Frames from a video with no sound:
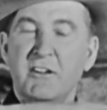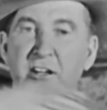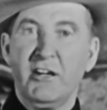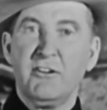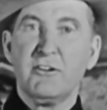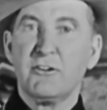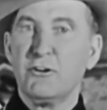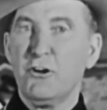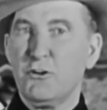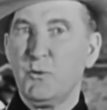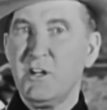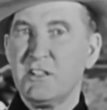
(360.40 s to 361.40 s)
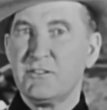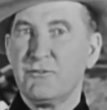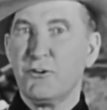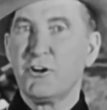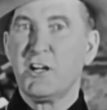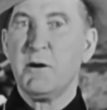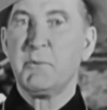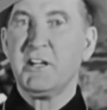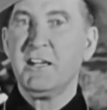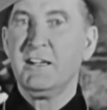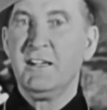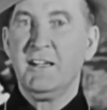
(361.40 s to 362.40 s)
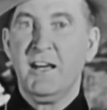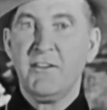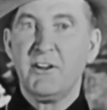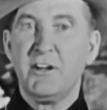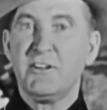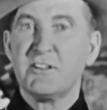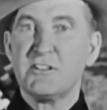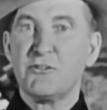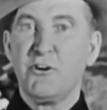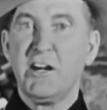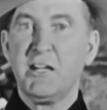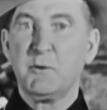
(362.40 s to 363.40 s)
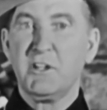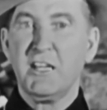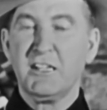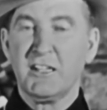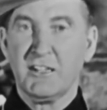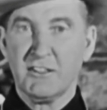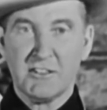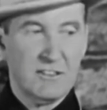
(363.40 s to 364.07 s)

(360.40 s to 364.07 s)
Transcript: and the Northwest Fur Company and the others in trading with the Indians.